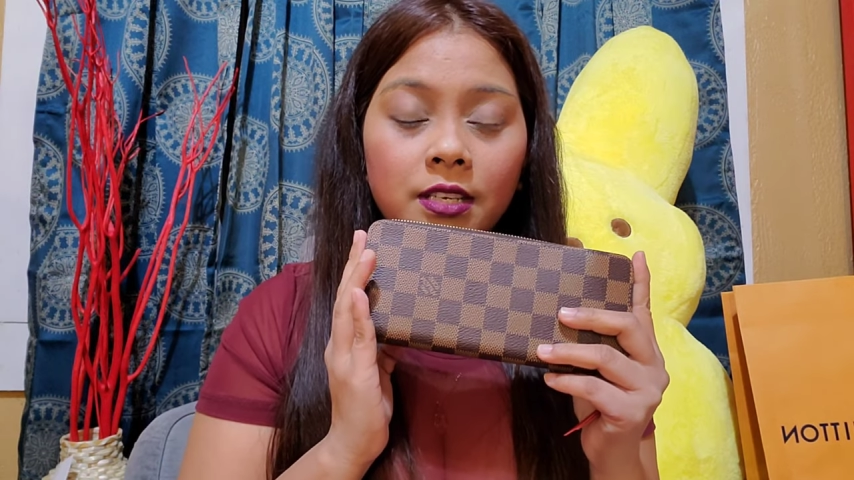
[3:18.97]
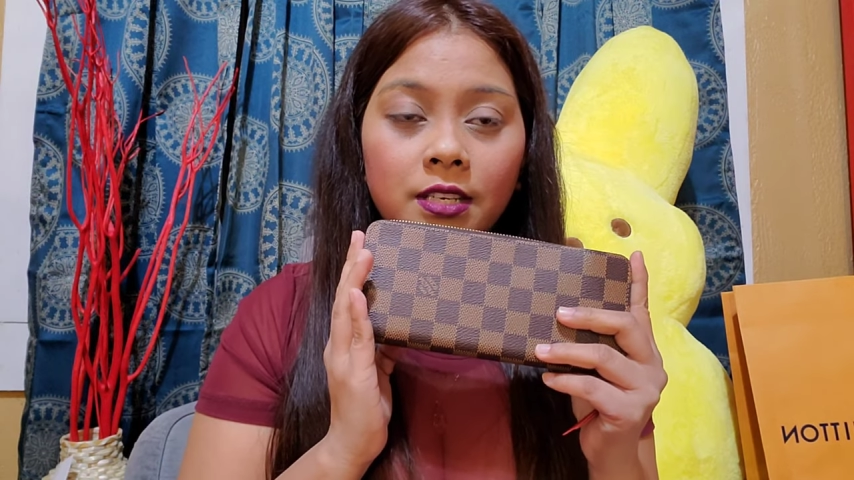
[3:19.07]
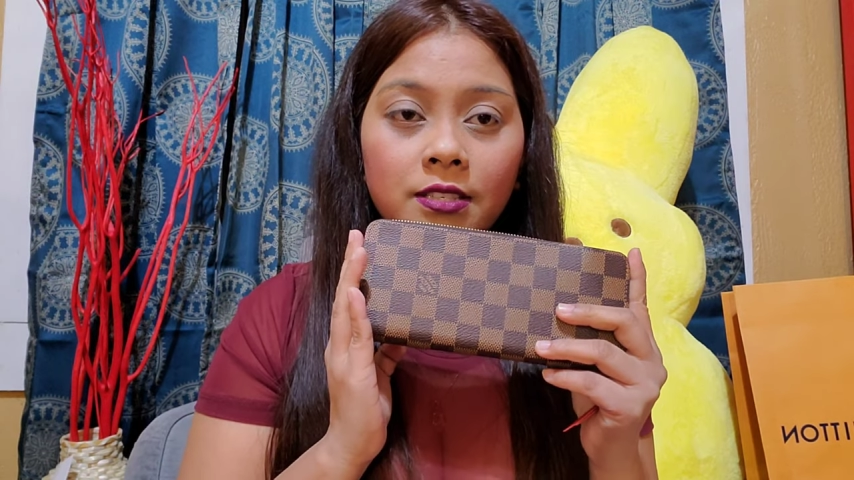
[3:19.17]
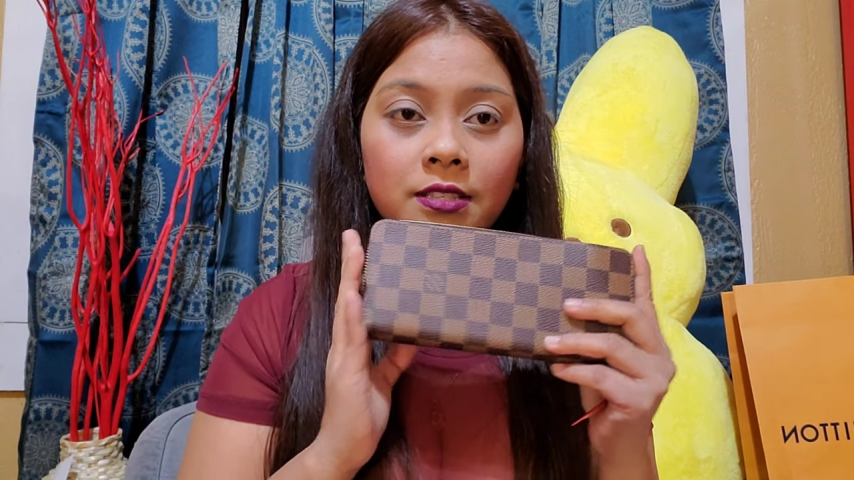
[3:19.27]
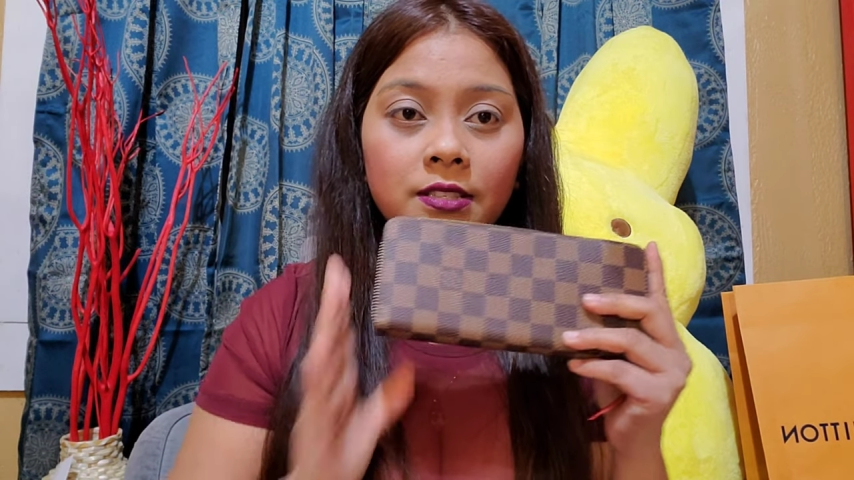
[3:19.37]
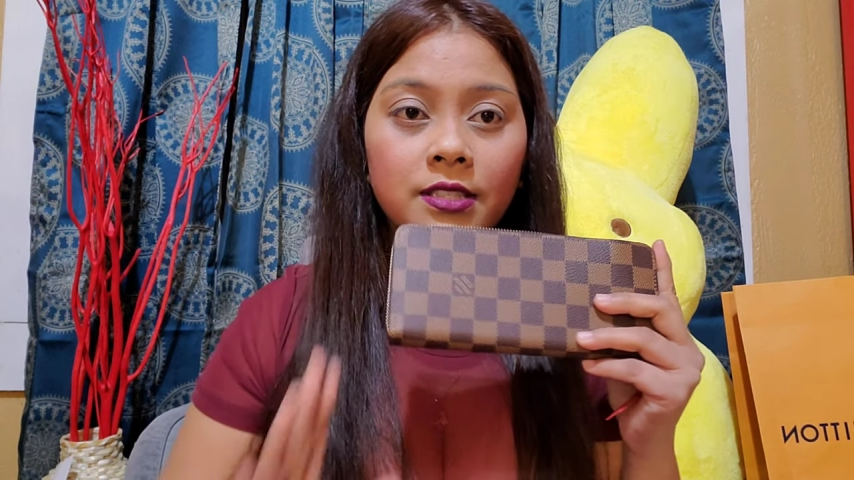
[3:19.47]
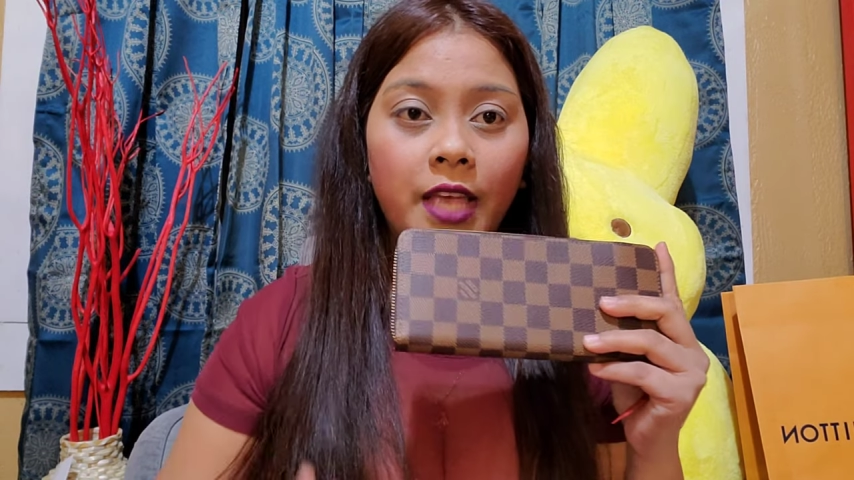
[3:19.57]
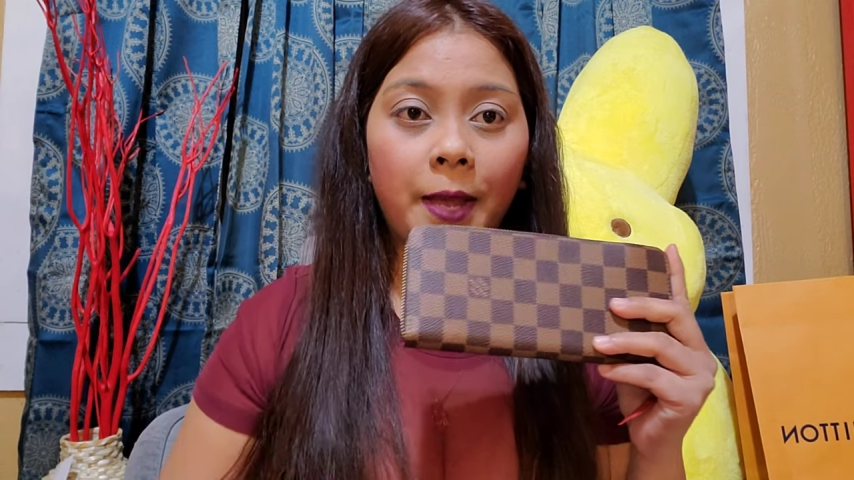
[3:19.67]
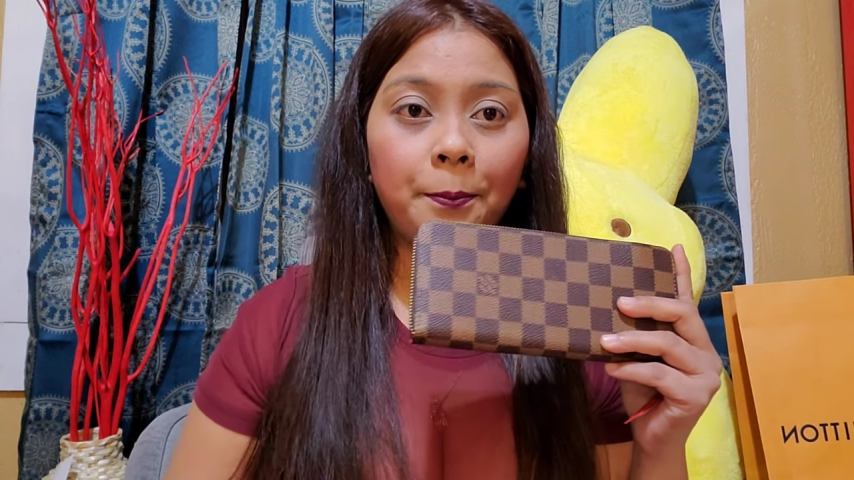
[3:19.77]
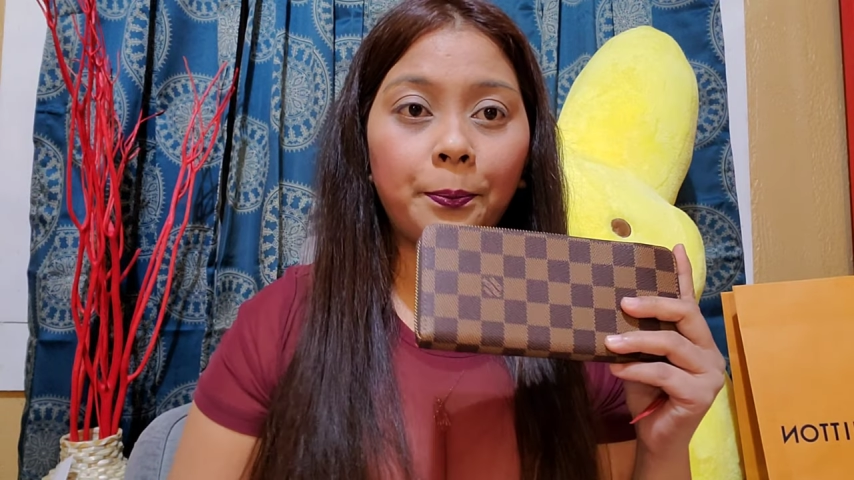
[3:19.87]
is the
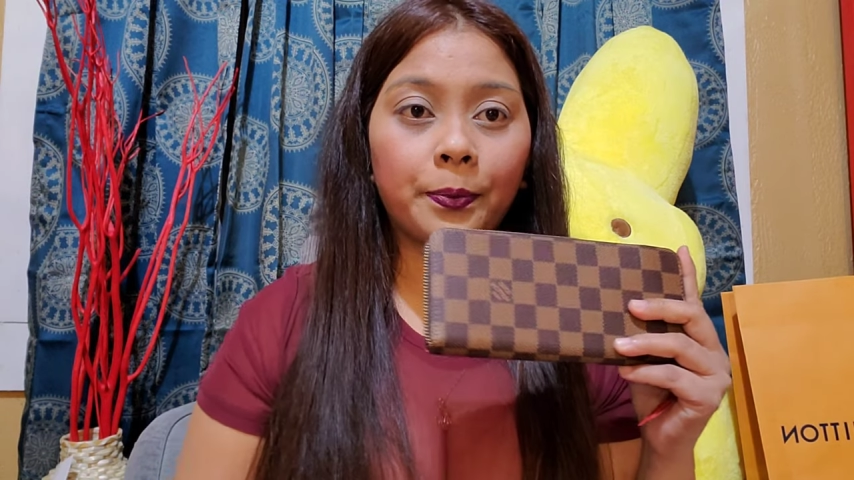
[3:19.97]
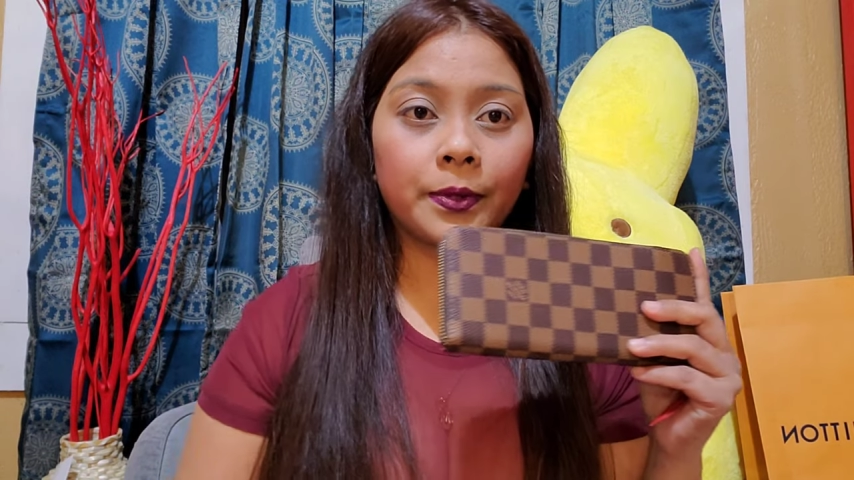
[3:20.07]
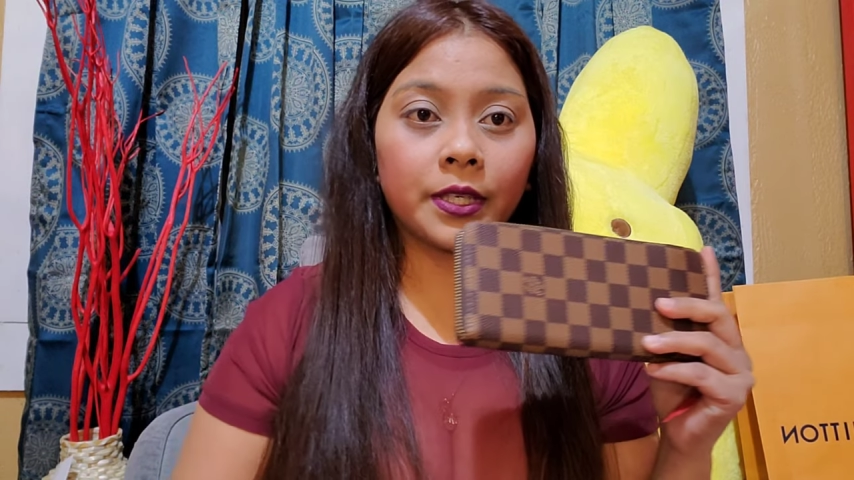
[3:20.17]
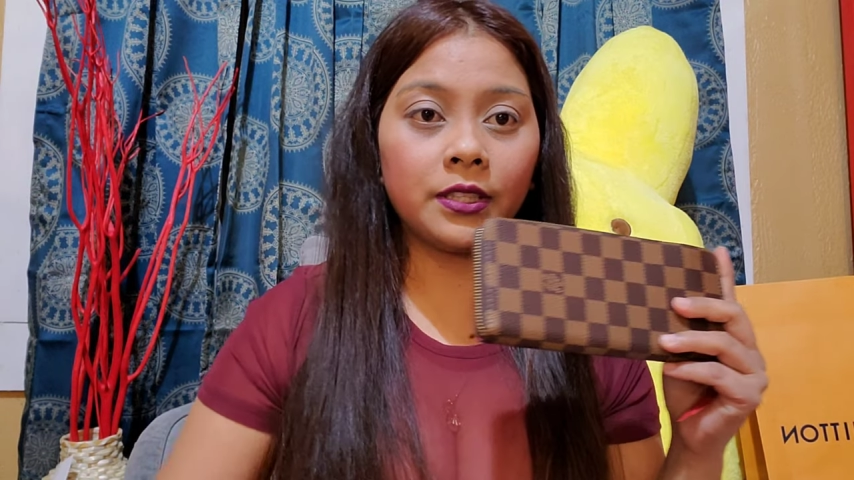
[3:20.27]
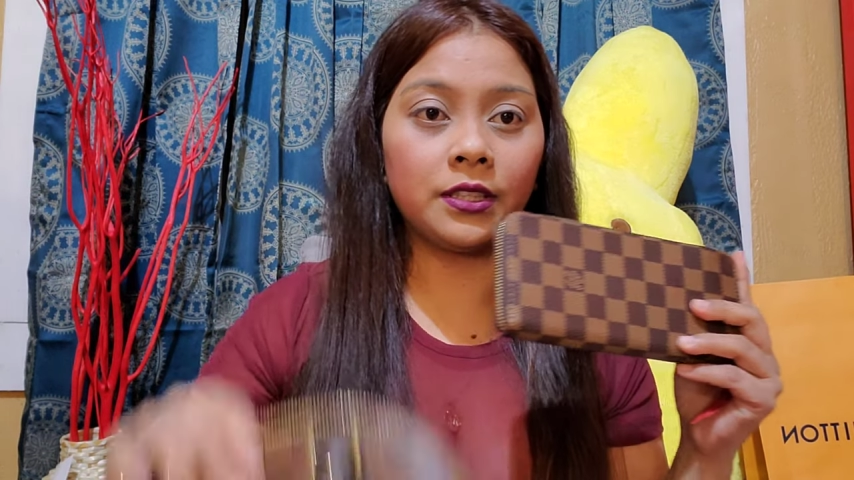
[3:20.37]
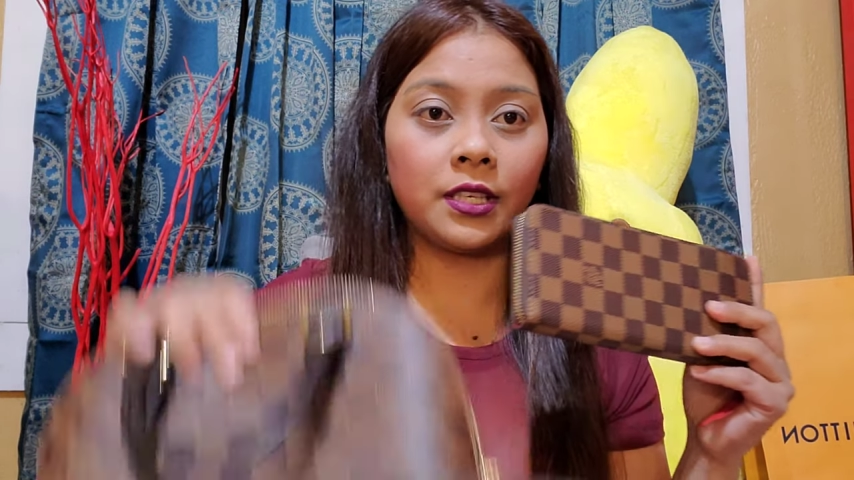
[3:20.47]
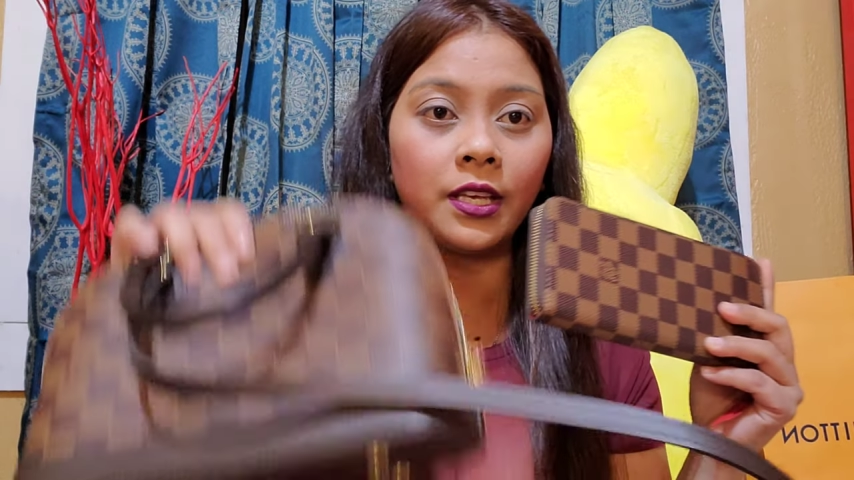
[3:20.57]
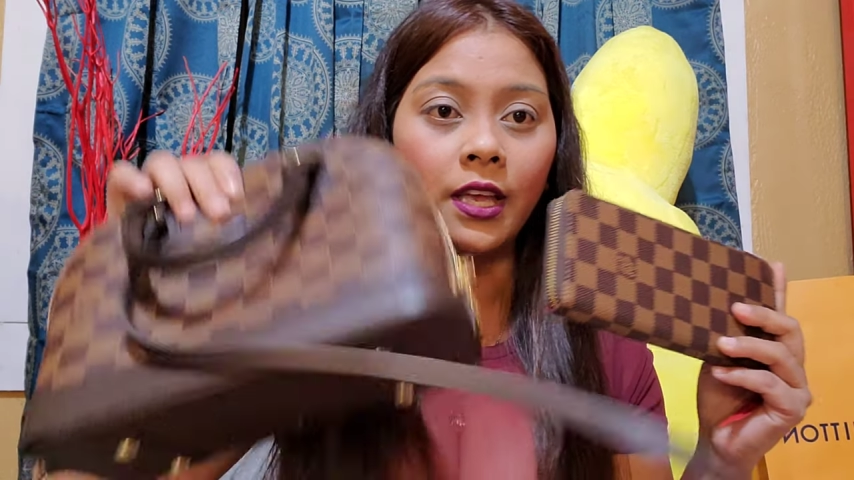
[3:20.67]
same print